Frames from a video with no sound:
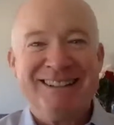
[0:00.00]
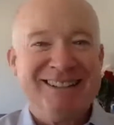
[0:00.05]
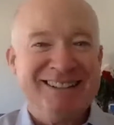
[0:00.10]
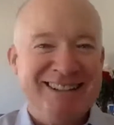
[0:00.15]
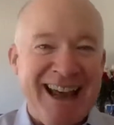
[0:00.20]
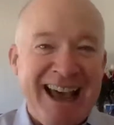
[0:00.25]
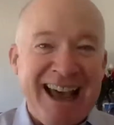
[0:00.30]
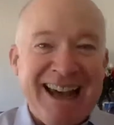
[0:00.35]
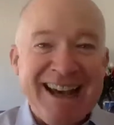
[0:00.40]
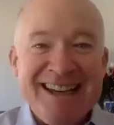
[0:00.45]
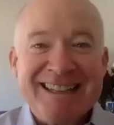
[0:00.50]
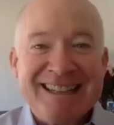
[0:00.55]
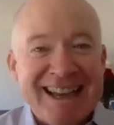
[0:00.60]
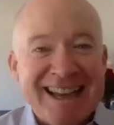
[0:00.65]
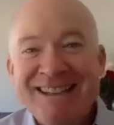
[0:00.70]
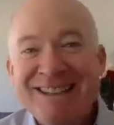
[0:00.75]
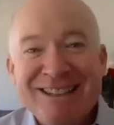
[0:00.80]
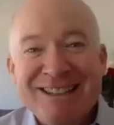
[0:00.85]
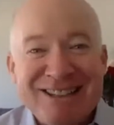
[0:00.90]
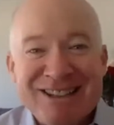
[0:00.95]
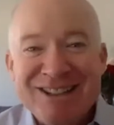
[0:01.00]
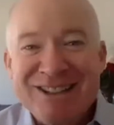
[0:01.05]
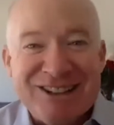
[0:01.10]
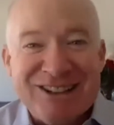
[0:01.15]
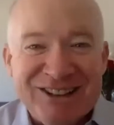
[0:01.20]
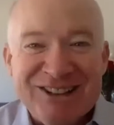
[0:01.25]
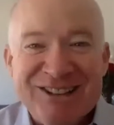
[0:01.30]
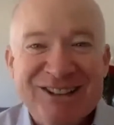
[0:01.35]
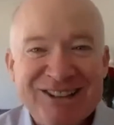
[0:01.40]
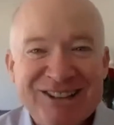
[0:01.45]
Daddy sensed
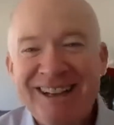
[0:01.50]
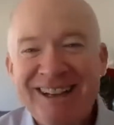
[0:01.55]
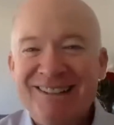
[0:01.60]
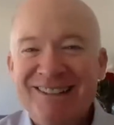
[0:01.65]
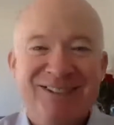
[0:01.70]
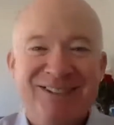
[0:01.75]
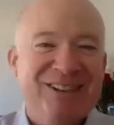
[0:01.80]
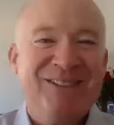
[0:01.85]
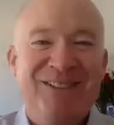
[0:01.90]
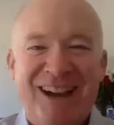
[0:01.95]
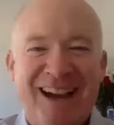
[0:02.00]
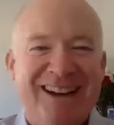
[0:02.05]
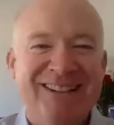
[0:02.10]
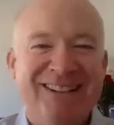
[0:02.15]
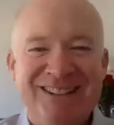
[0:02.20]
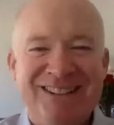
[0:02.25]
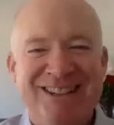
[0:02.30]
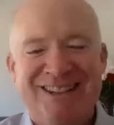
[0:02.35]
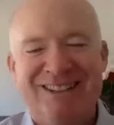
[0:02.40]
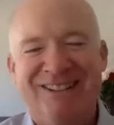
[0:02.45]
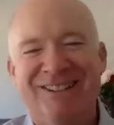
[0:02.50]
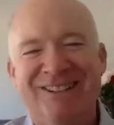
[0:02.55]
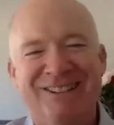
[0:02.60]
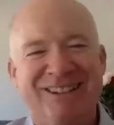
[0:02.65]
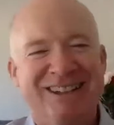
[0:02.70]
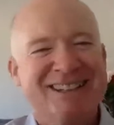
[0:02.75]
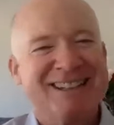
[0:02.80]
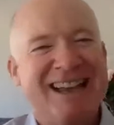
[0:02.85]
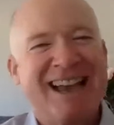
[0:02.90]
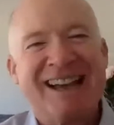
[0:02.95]
you. He found you
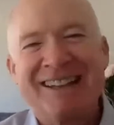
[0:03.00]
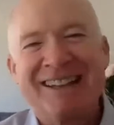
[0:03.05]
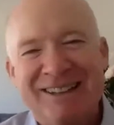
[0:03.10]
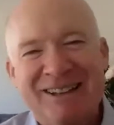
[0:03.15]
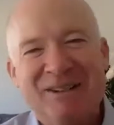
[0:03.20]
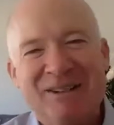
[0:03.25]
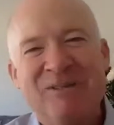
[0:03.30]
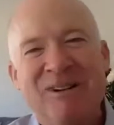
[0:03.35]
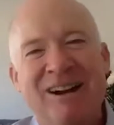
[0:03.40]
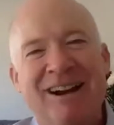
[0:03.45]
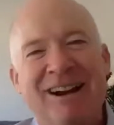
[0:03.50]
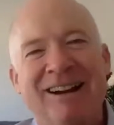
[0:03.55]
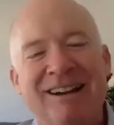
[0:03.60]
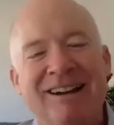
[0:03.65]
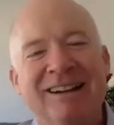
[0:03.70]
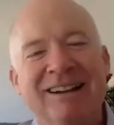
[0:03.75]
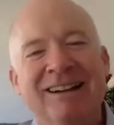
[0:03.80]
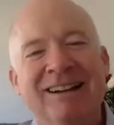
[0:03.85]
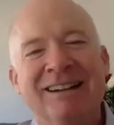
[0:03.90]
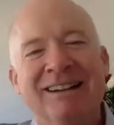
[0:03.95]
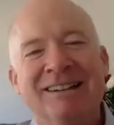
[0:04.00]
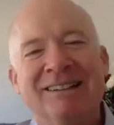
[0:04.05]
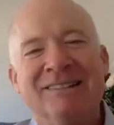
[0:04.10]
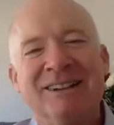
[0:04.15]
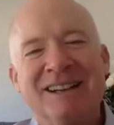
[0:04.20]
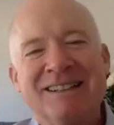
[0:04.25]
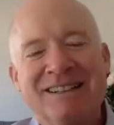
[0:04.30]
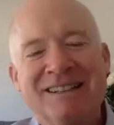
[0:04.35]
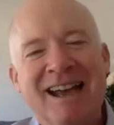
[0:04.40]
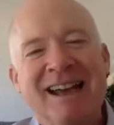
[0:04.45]
exactly where
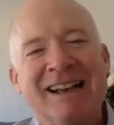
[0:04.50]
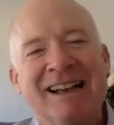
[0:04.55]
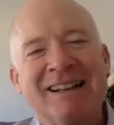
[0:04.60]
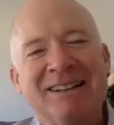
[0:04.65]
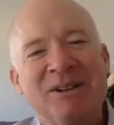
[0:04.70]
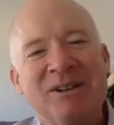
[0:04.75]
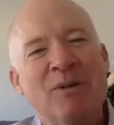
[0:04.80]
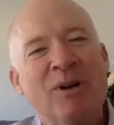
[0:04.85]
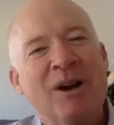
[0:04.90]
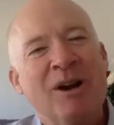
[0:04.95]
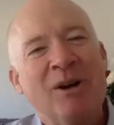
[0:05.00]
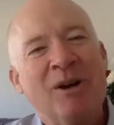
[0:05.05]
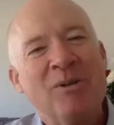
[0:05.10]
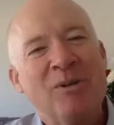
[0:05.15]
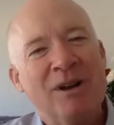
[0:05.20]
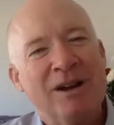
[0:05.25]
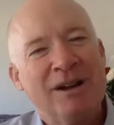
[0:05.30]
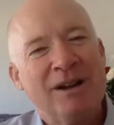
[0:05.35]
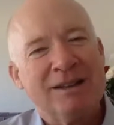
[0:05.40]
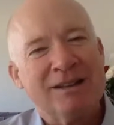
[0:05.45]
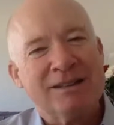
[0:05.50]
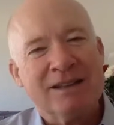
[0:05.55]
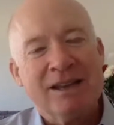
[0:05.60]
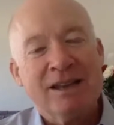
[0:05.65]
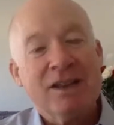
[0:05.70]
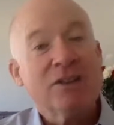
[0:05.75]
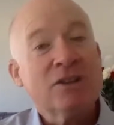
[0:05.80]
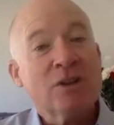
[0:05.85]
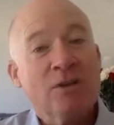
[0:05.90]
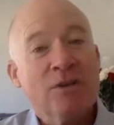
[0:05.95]
it was.
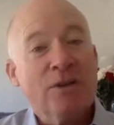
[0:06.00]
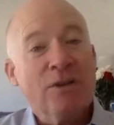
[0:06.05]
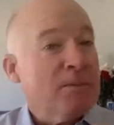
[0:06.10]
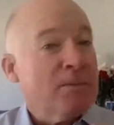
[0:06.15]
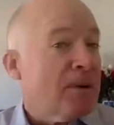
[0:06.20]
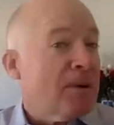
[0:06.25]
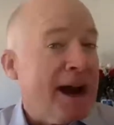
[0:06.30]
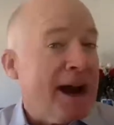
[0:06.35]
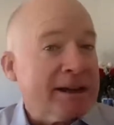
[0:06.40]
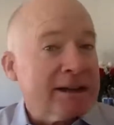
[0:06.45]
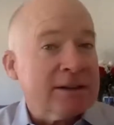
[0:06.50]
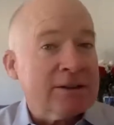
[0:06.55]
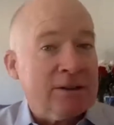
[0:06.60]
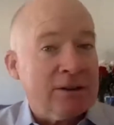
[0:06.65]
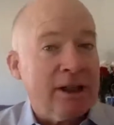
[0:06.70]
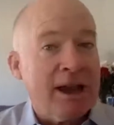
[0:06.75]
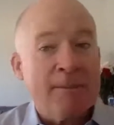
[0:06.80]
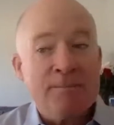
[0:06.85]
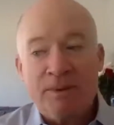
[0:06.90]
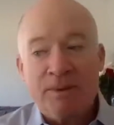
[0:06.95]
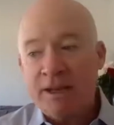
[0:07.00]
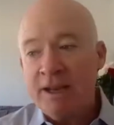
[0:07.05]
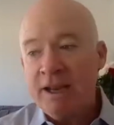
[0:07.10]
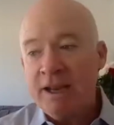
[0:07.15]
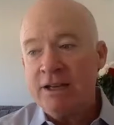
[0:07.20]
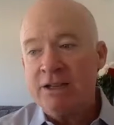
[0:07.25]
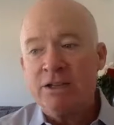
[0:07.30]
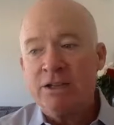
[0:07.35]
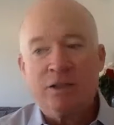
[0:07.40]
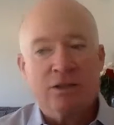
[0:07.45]
So very practical
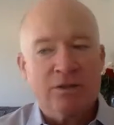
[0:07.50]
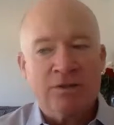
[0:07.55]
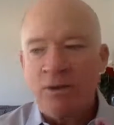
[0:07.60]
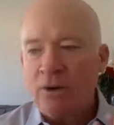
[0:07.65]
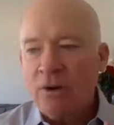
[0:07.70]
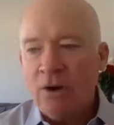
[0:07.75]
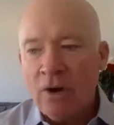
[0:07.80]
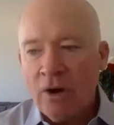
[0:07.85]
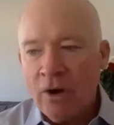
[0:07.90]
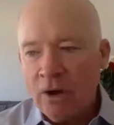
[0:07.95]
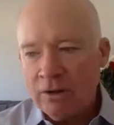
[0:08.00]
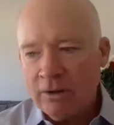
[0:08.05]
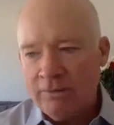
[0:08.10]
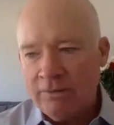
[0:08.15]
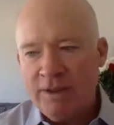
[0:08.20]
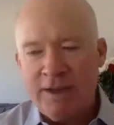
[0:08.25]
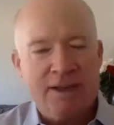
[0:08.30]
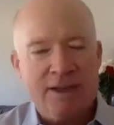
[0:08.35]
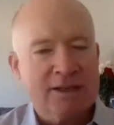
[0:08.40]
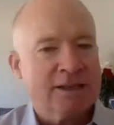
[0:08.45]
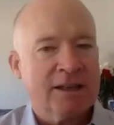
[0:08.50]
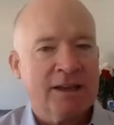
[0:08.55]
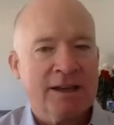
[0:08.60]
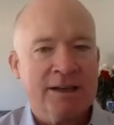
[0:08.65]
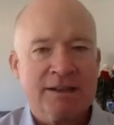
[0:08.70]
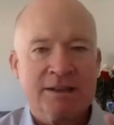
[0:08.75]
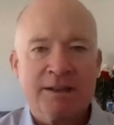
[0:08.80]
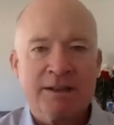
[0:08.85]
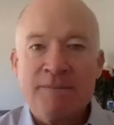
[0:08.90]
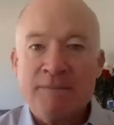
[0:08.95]
applications for all of these
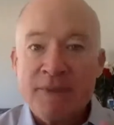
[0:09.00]
things.